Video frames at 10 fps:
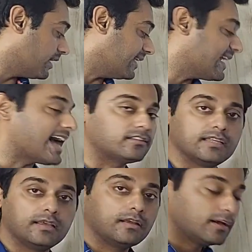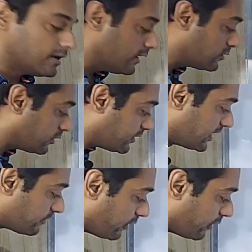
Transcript: regarder. So this